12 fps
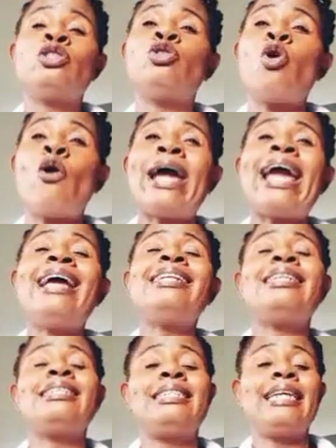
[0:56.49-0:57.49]
to
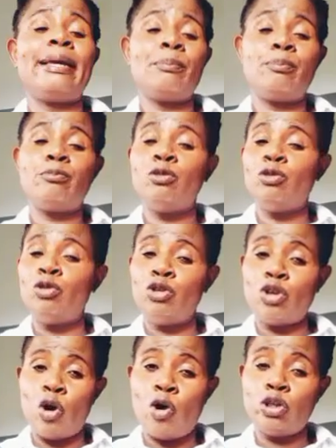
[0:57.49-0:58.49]
end the
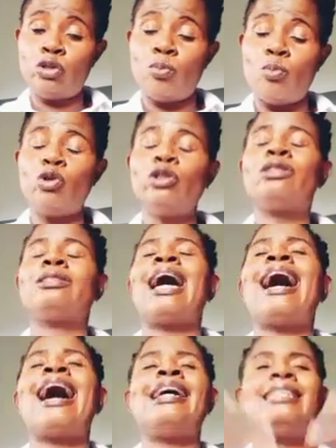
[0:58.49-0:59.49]
old month
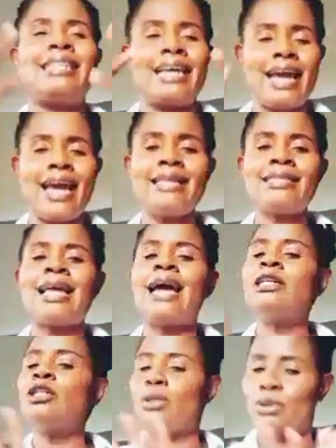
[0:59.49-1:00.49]
and enter
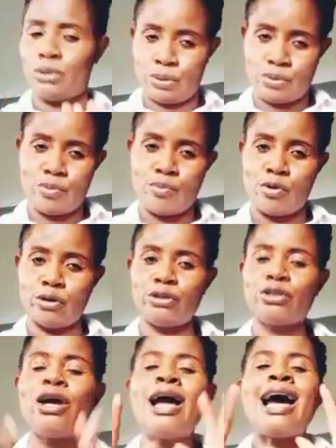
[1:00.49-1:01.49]
into new
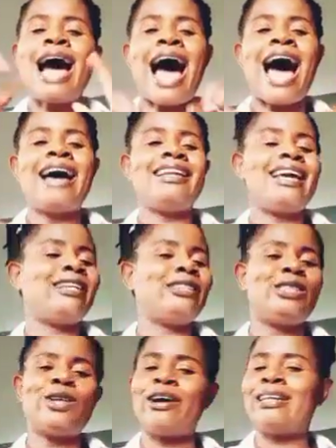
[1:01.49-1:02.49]
month and
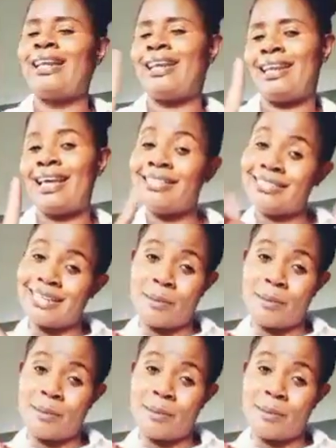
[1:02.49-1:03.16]
enjoy the length